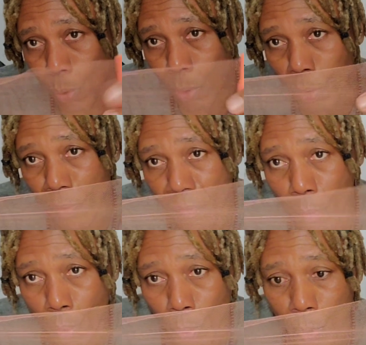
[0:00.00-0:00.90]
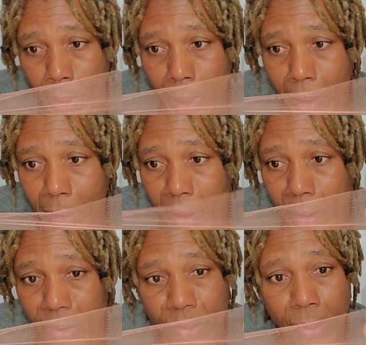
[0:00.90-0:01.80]
go a full one like
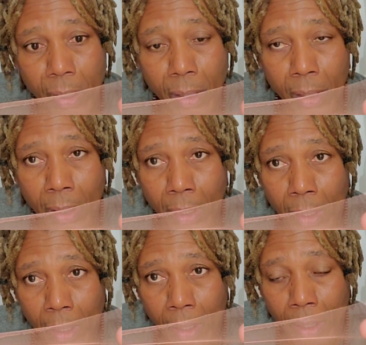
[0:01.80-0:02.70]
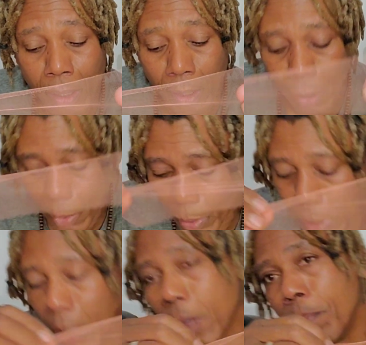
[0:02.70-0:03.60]
this.
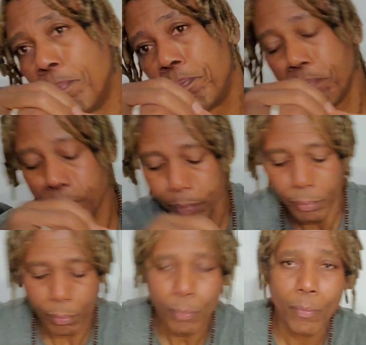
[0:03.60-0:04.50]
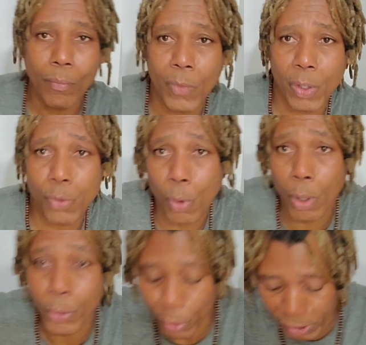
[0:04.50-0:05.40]
Okay, so
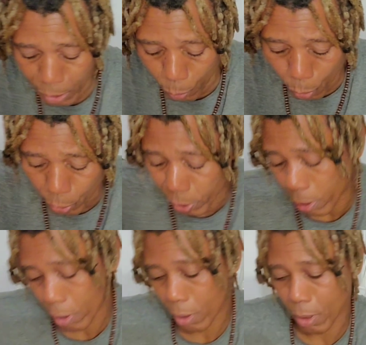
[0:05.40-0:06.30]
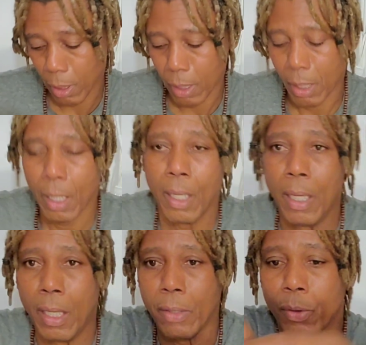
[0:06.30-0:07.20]
how does it work?
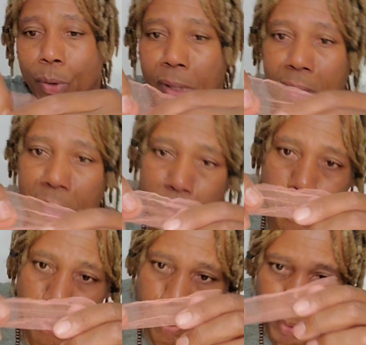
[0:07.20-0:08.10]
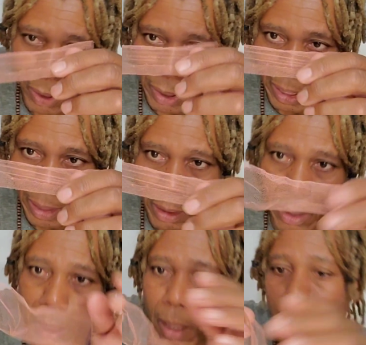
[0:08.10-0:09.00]
So this is your spawn
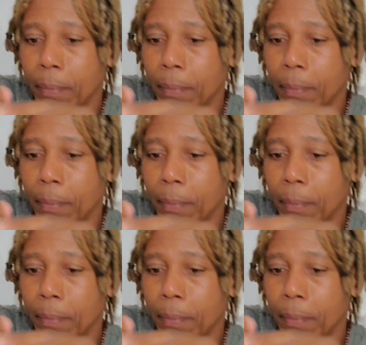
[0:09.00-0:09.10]
net.